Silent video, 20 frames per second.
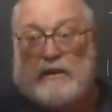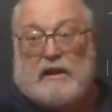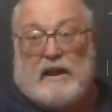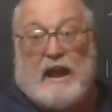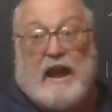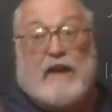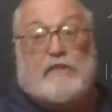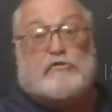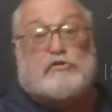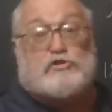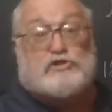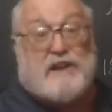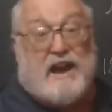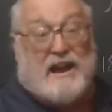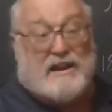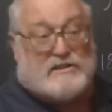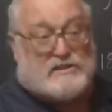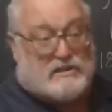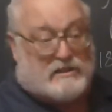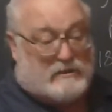Andrew
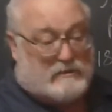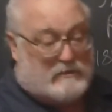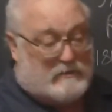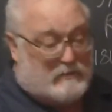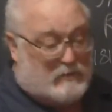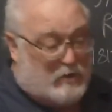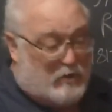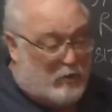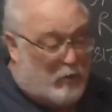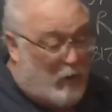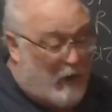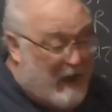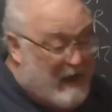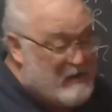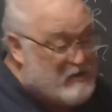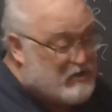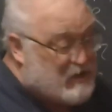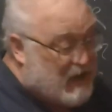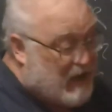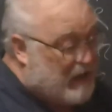Jackson, good old
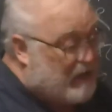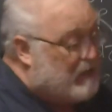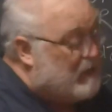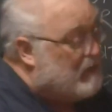AJ